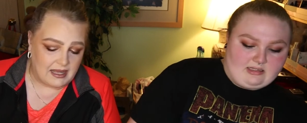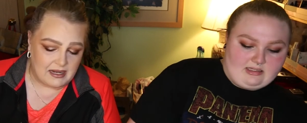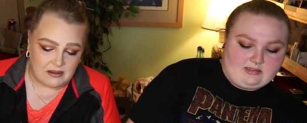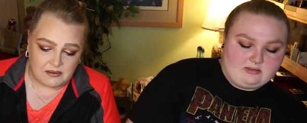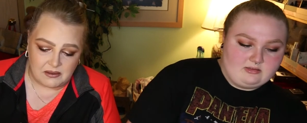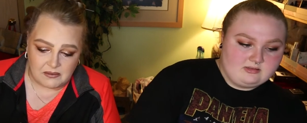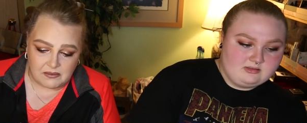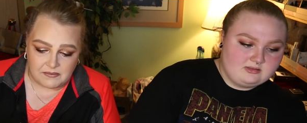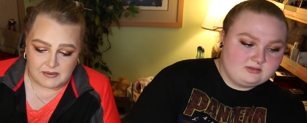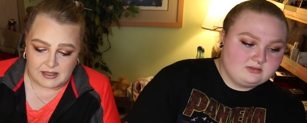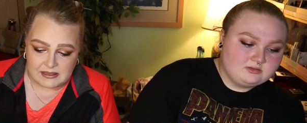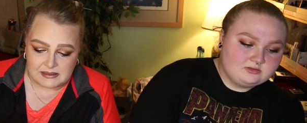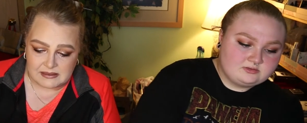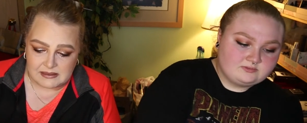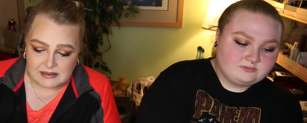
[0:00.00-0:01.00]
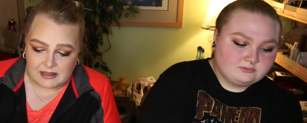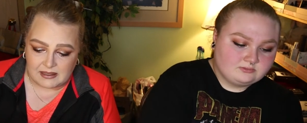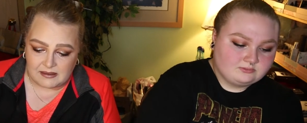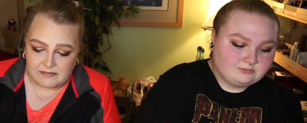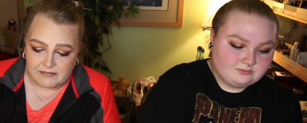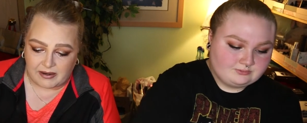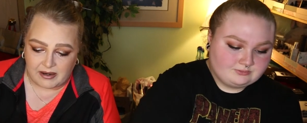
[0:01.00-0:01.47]
Speaker 1: I don't know if that's
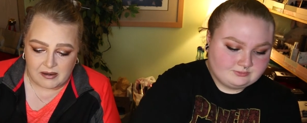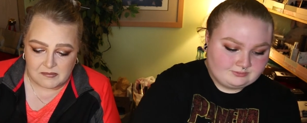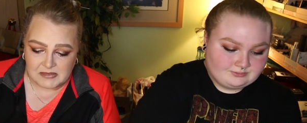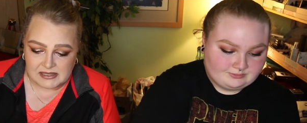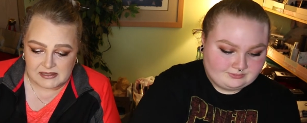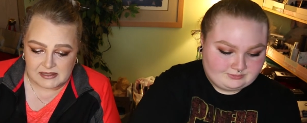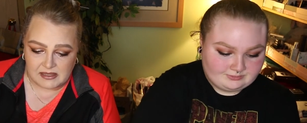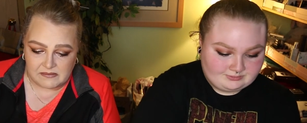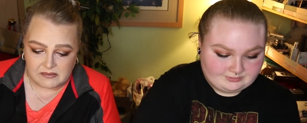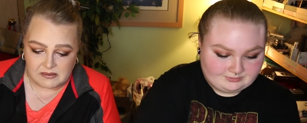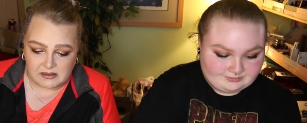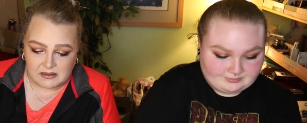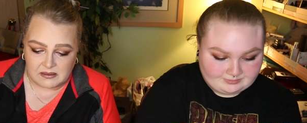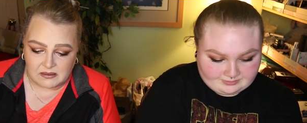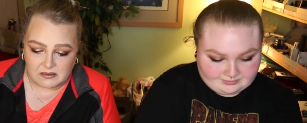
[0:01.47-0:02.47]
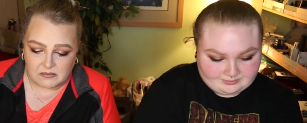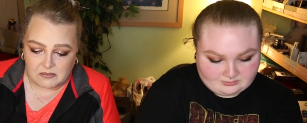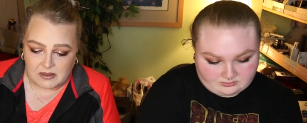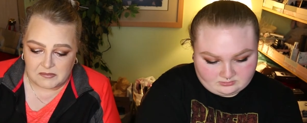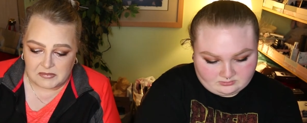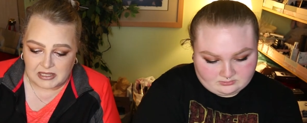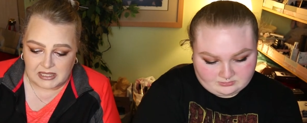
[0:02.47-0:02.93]
uh, environment safe glitter or
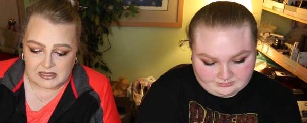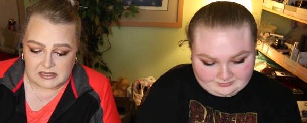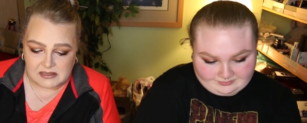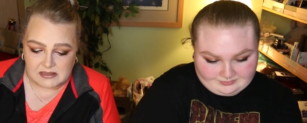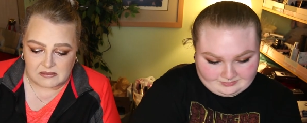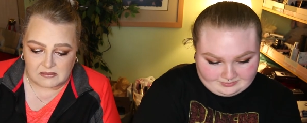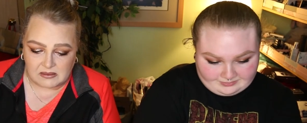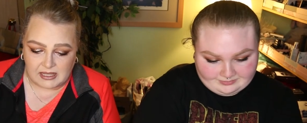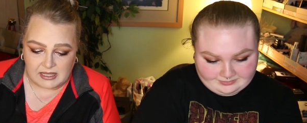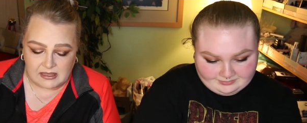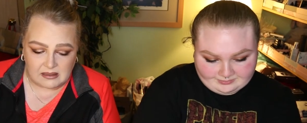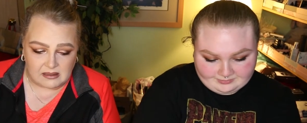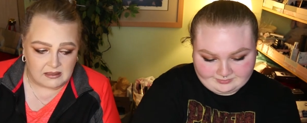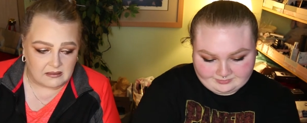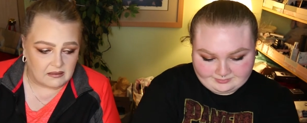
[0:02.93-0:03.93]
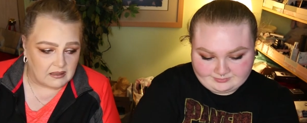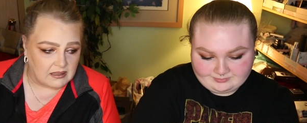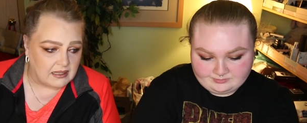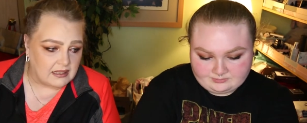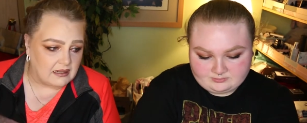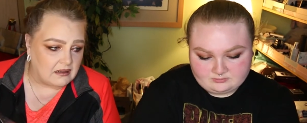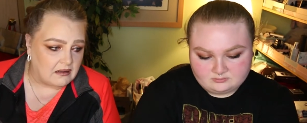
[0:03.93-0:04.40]
what, but I just don't like glitter in it
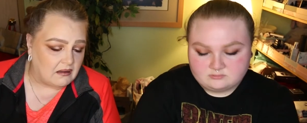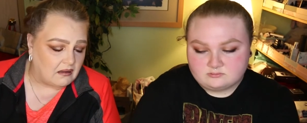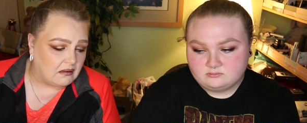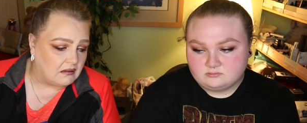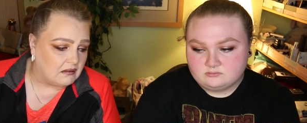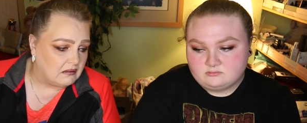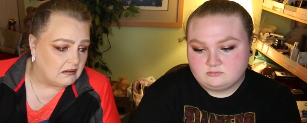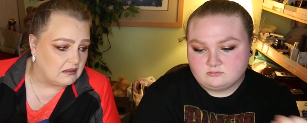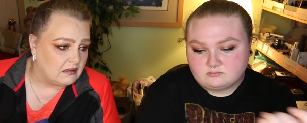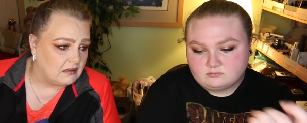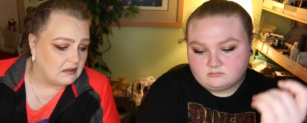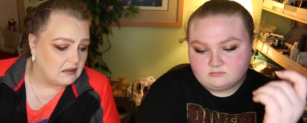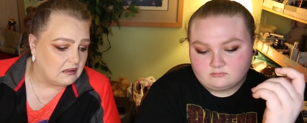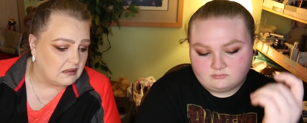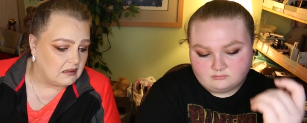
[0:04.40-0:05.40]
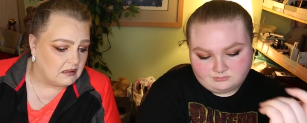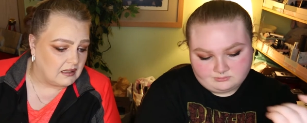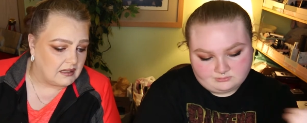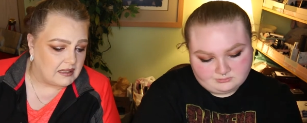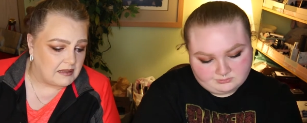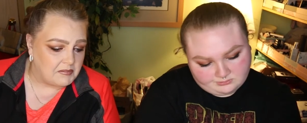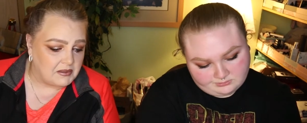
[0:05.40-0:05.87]
at all.
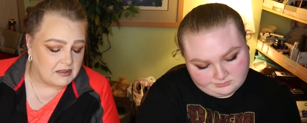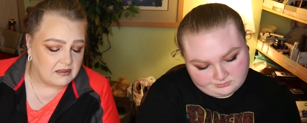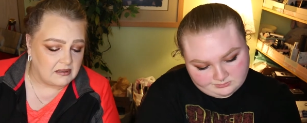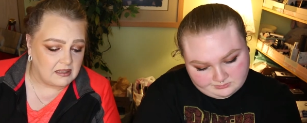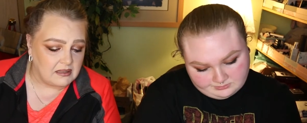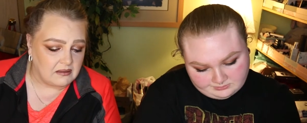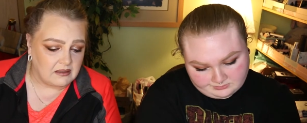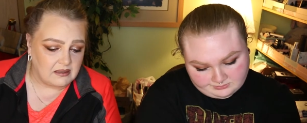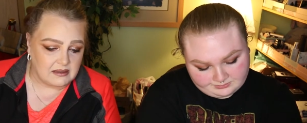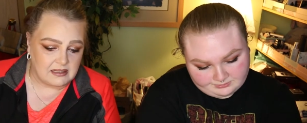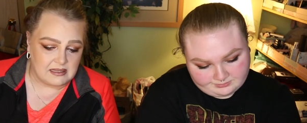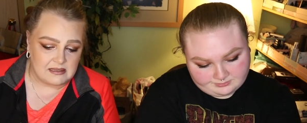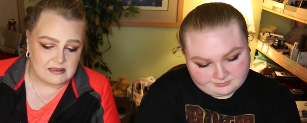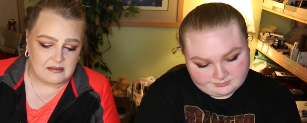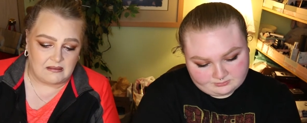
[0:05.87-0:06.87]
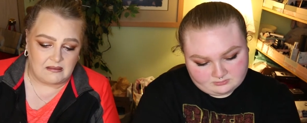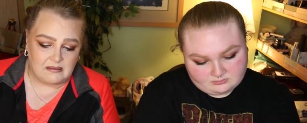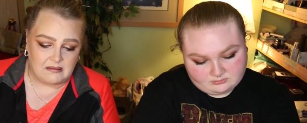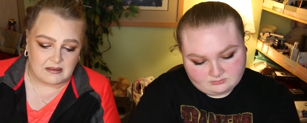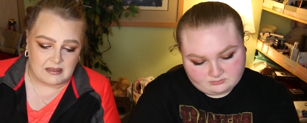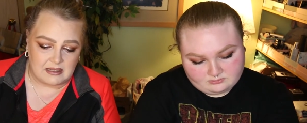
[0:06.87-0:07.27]
And they put glitter in these all the